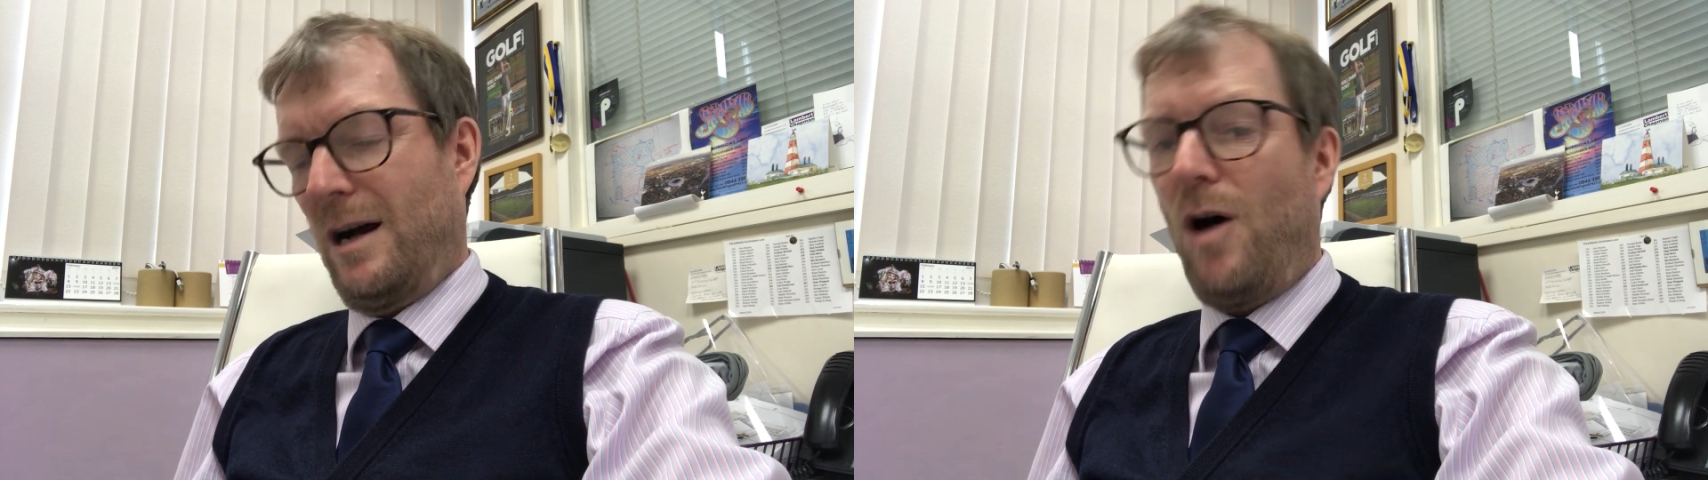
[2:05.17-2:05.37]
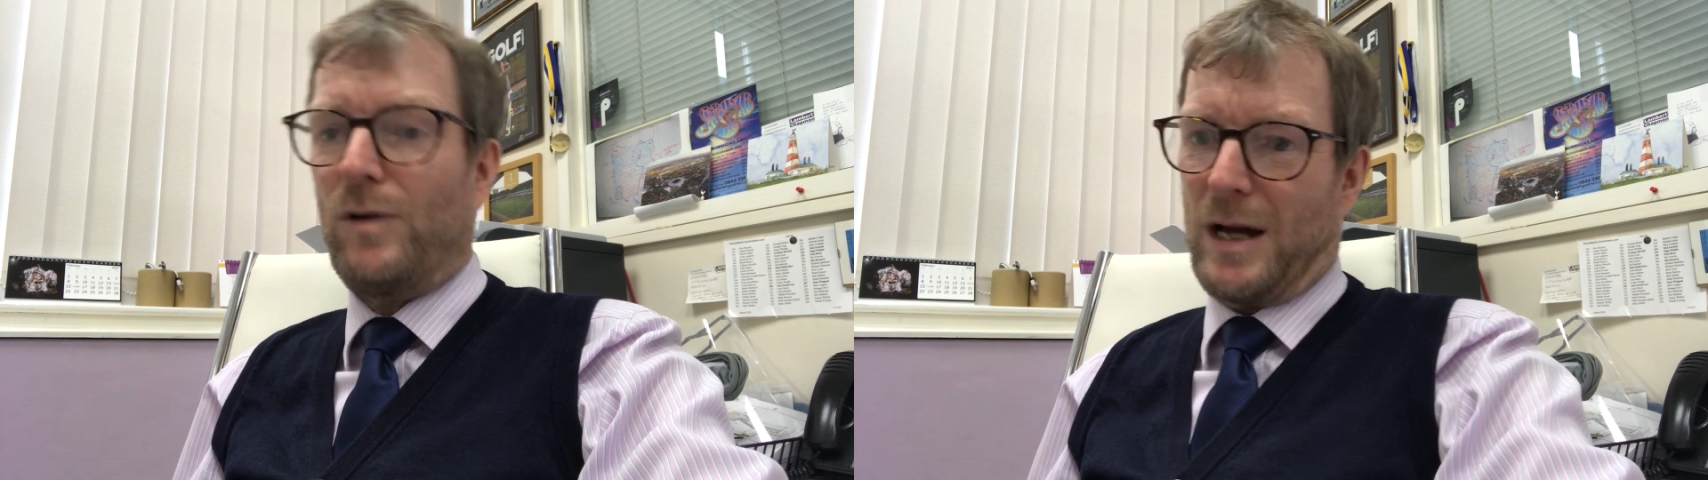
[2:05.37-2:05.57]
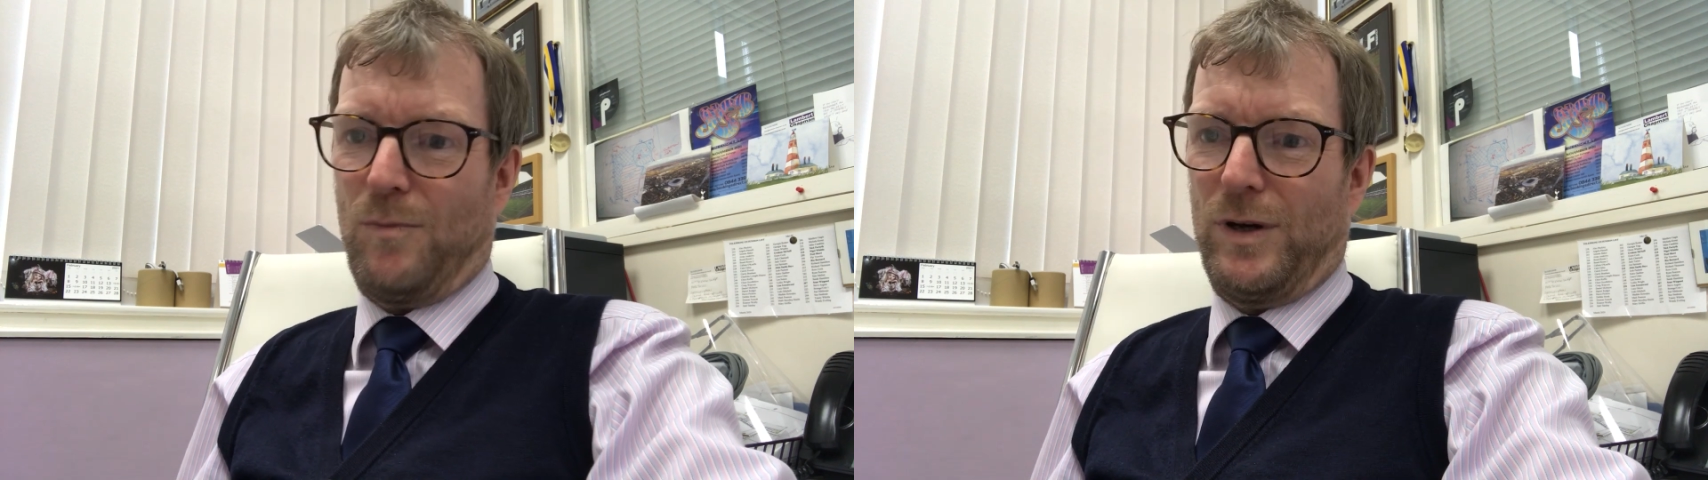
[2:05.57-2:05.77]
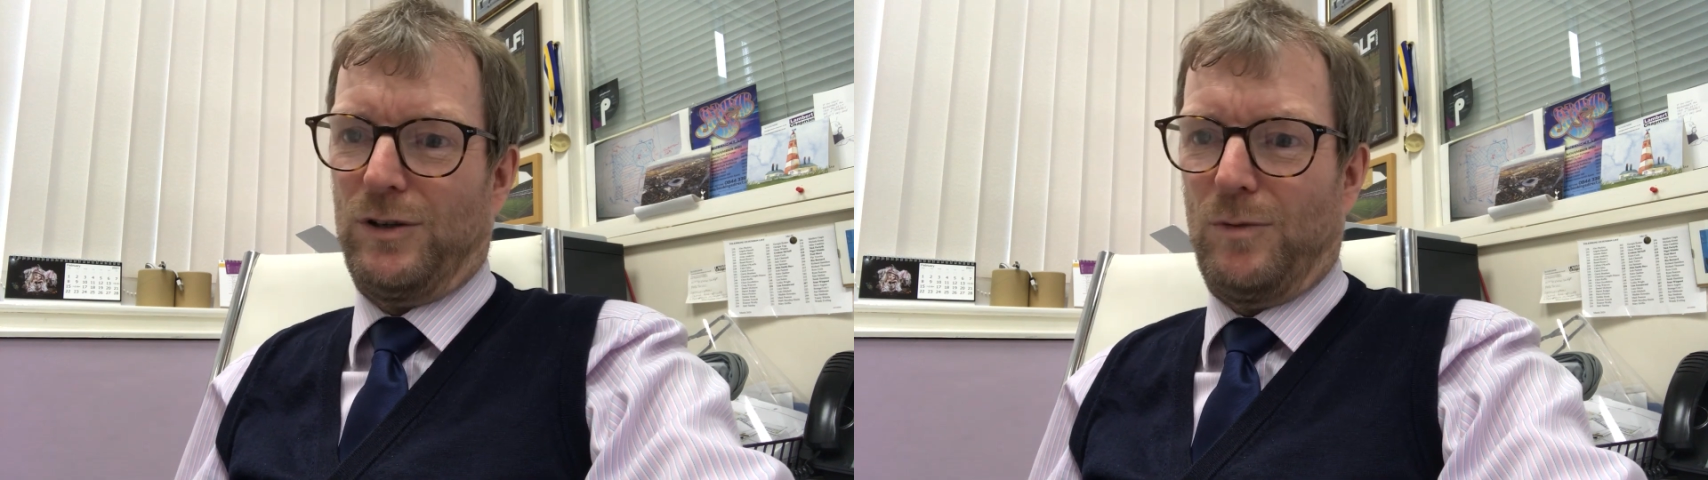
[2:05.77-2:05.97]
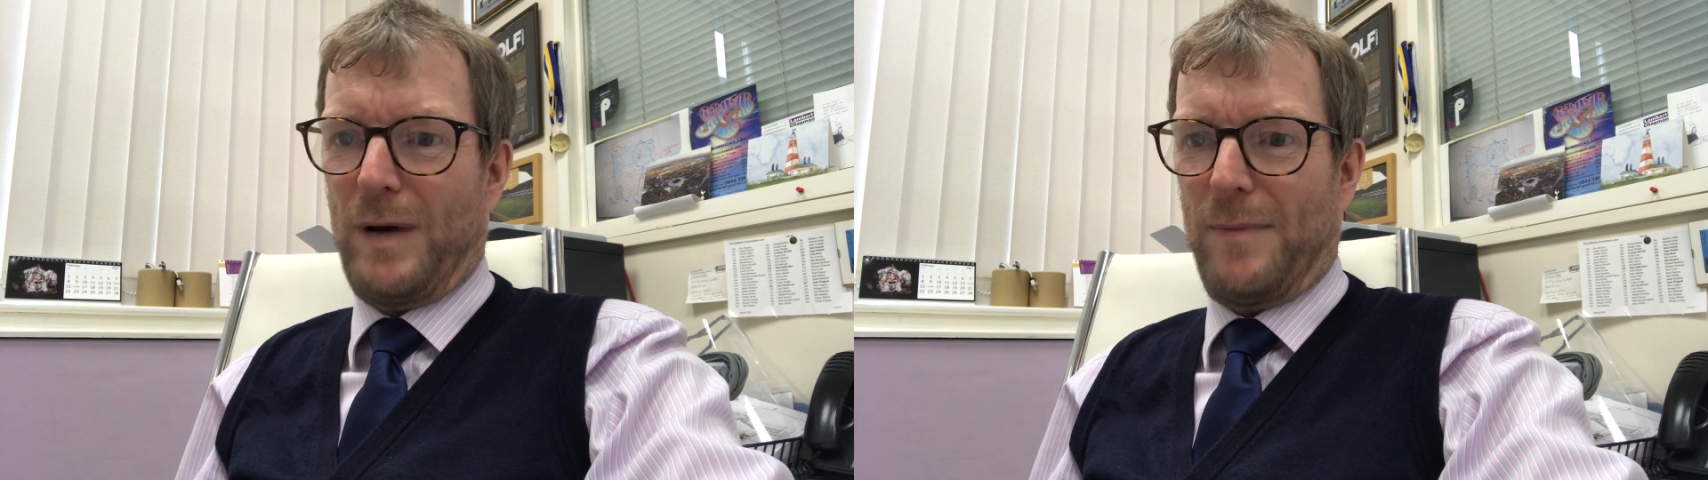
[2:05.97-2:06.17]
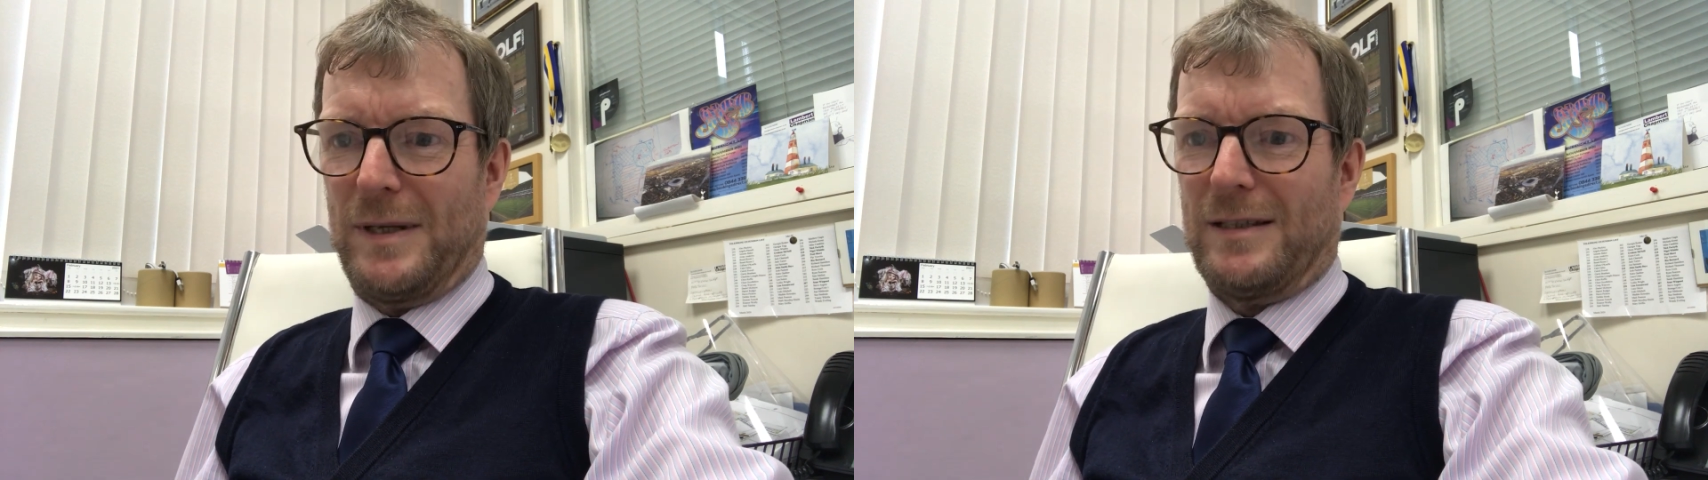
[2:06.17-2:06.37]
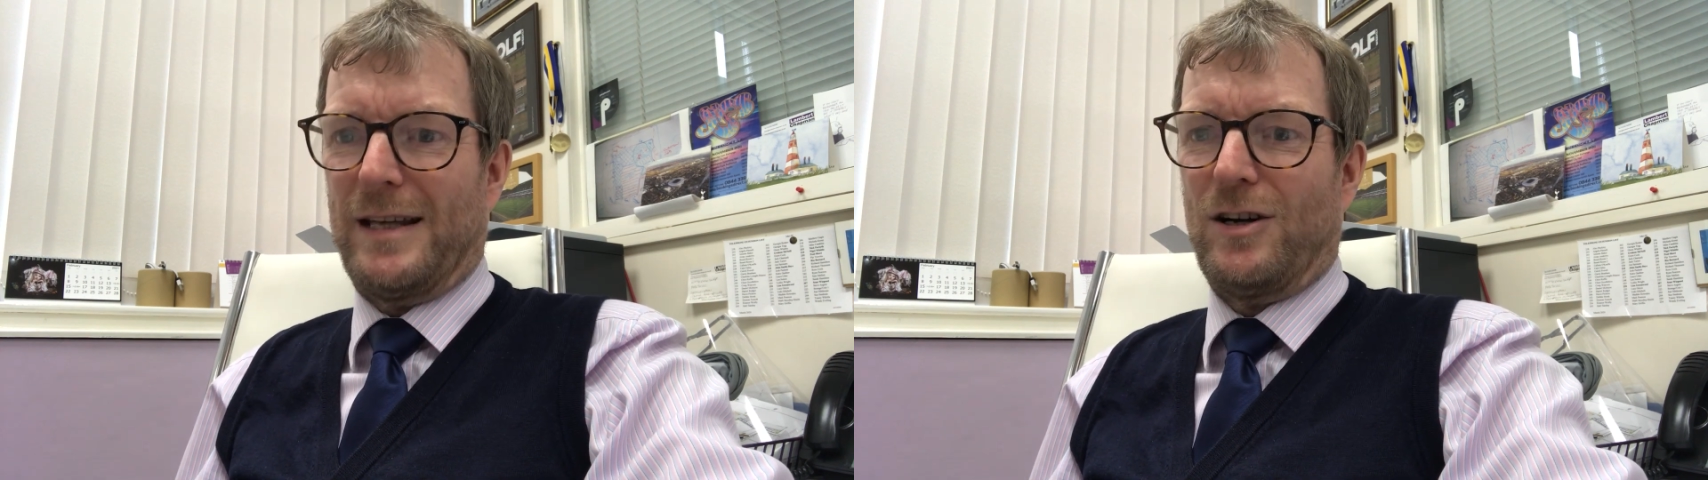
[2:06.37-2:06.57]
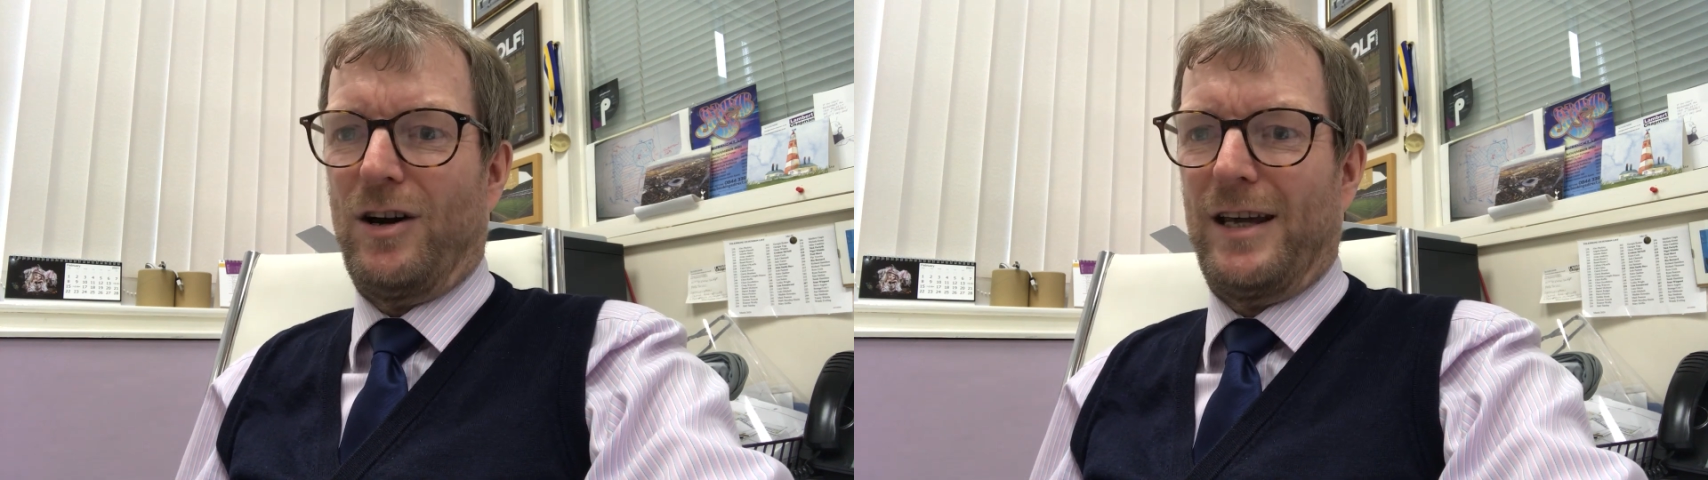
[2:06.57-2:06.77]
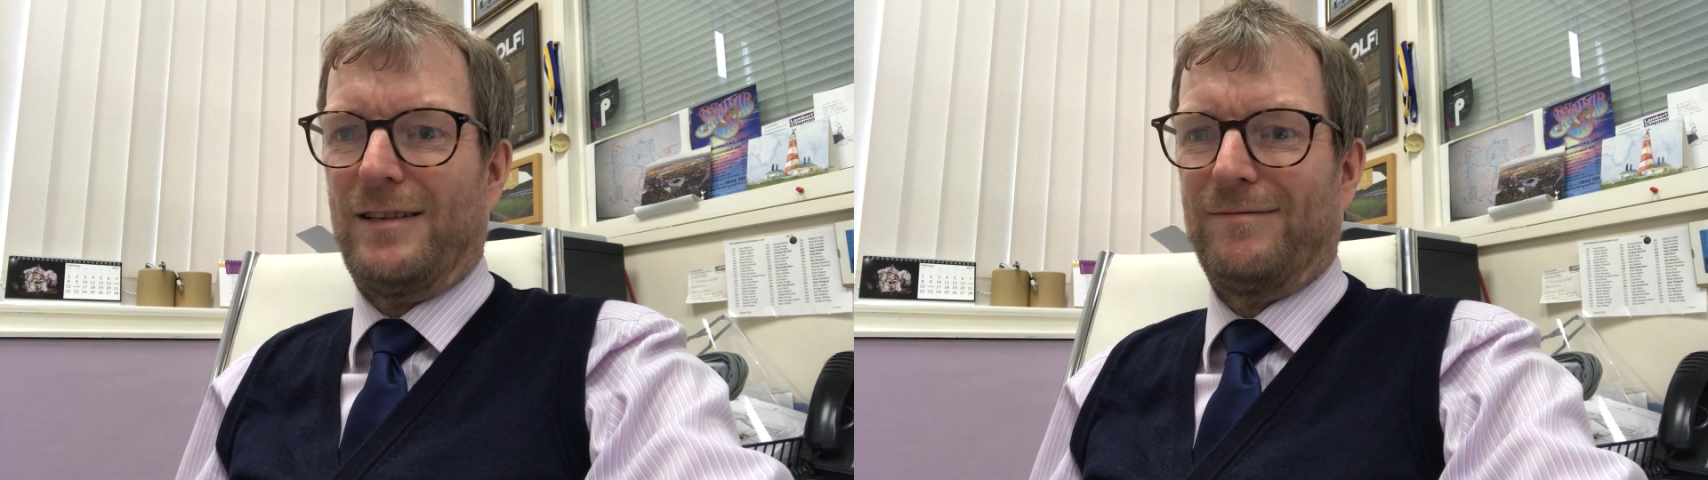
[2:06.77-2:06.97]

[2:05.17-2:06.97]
I'll come with you, puppy, said I.